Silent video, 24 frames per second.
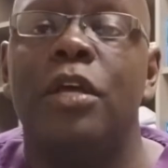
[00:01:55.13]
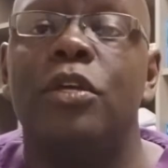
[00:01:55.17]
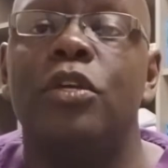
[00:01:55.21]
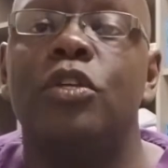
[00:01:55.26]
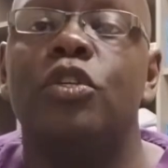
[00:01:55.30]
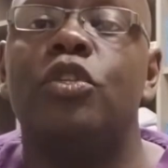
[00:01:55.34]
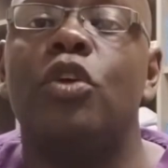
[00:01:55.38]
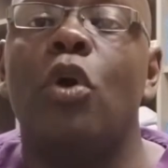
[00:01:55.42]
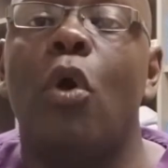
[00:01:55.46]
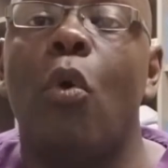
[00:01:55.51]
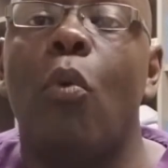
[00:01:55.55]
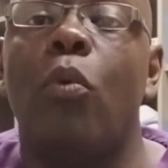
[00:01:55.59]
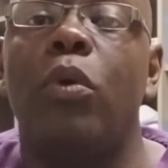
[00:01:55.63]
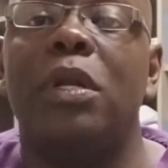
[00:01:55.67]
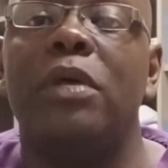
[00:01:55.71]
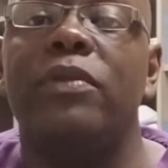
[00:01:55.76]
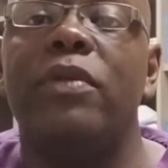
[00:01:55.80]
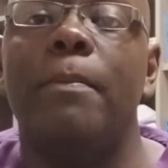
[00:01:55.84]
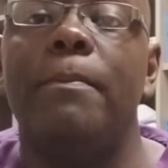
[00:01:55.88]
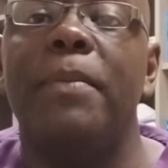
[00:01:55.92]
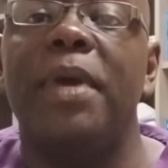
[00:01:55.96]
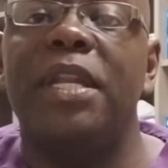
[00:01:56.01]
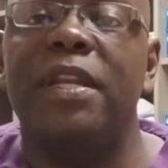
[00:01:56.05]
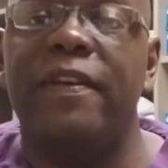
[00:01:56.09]
So what are the
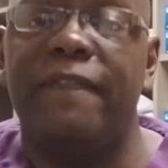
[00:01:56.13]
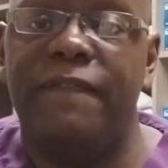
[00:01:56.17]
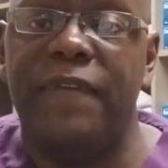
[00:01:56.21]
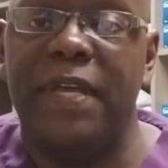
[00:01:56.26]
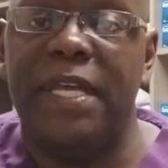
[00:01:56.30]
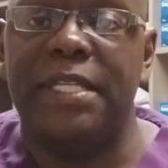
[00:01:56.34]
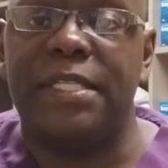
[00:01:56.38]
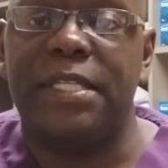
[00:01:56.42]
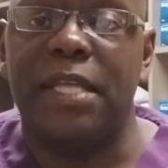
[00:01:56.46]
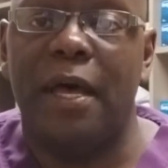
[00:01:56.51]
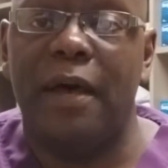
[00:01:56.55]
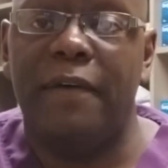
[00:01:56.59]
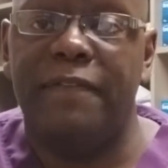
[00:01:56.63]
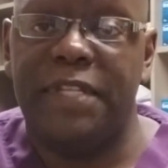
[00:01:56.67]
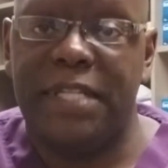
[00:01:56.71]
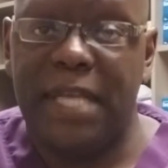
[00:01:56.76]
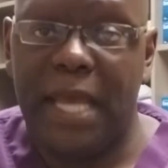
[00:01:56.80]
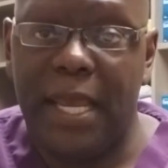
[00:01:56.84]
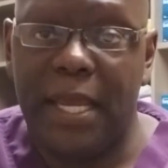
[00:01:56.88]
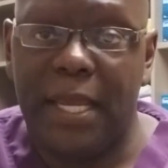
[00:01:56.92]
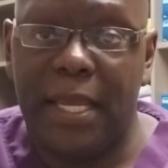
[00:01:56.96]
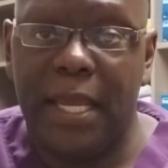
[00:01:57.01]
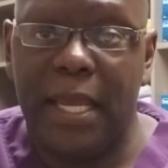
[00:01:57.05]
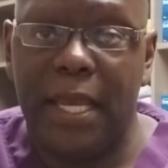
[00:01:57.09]
benefits of
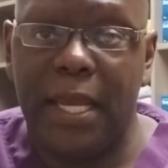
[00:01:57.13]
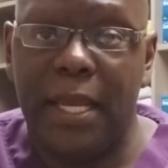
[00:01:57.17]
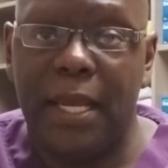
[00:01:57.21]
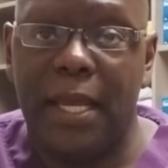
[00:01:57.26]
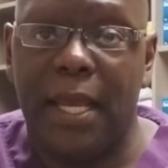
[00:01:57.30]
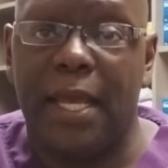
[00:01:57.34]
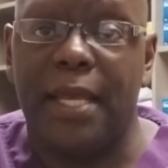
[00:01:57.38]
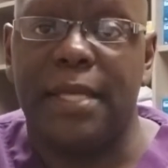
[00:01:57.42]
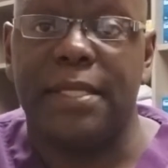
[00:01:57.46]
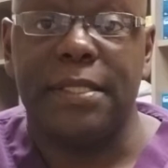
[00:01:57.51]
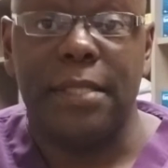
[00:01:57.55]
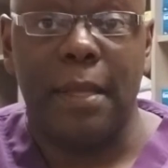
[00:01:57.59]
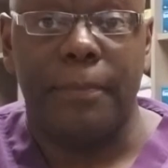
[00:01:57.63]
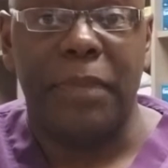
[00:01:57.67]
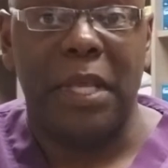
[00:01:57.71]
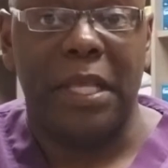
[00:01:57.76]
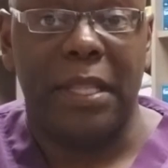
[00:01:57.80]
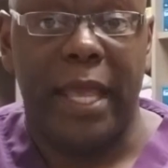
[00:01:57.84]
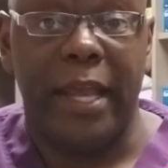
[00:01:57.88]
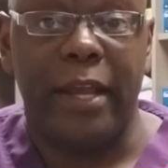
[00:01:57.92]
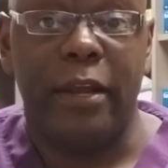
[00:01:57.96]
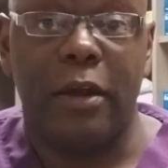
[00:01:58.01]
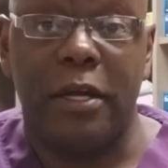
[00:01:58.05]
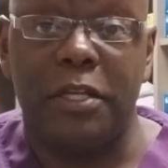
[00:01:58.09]
taking something
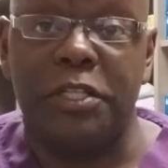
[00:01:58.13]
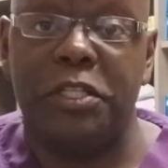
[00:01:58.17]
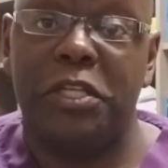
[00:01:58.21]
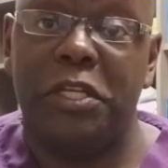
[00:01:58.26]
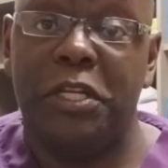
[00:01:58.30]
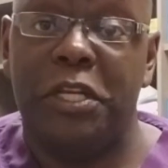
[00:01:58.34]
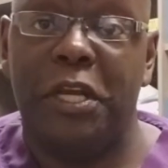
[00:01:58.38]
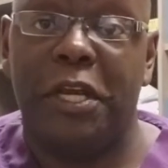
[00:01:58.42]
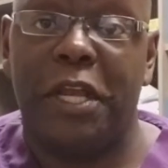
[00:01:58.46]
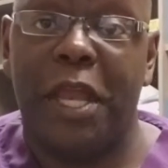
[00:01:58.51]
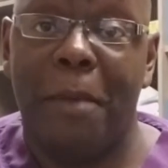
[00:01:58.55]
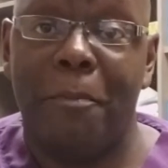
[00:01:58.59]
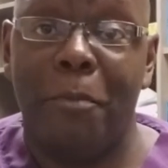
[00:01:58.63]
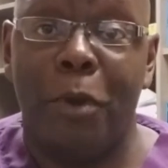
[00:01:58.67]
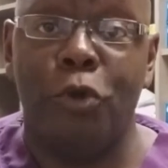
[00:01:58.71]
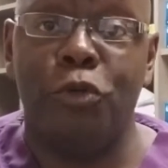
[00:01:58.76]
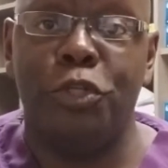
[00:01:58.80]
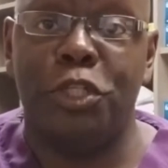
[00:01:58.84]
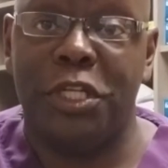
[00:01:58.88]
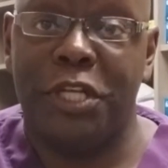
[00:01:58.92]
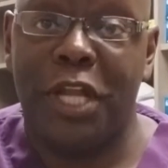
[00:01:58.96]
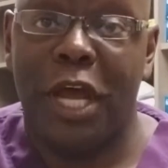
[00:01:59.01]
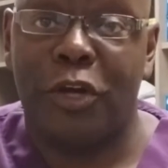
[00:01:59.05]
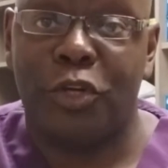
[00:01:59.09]
like Garcinia
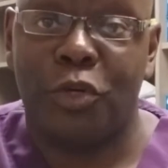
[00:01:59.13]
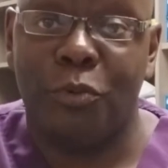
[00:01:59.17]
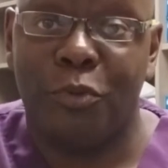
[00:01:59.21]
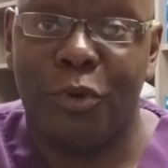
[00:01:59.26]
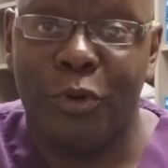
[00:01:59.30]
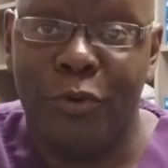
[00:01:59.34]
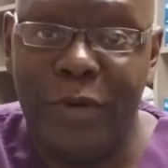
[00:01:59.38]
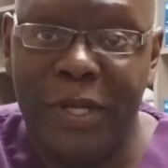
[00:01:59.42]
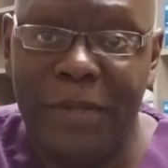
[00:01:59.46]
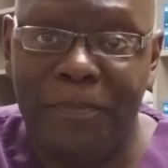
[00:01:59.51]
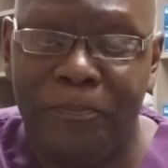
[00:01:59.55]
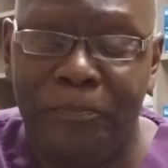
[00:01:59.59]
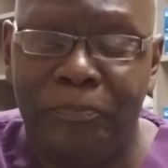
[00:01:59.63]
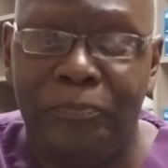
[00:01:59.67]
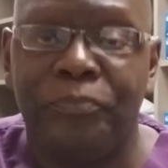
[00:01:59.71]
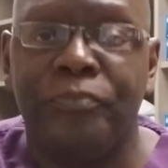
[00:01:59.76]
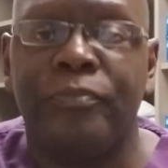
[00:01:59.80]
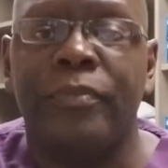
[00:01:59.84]
Cambogia, Dr. Pruitt?